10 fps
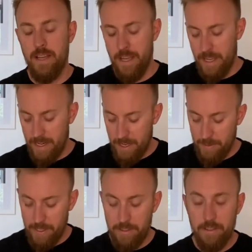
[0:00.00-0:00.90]
And now we
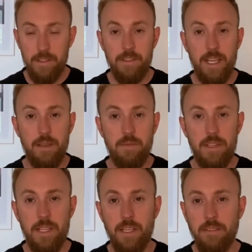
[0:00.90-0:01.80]
can do the same
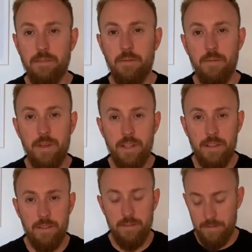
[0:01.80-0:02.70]
thing with
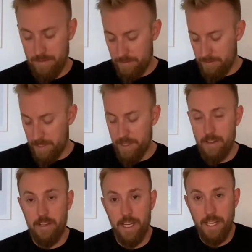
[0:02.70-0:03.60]

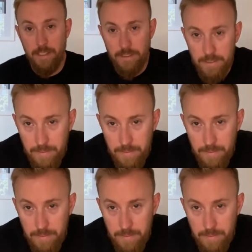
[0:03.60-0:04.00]
our legs.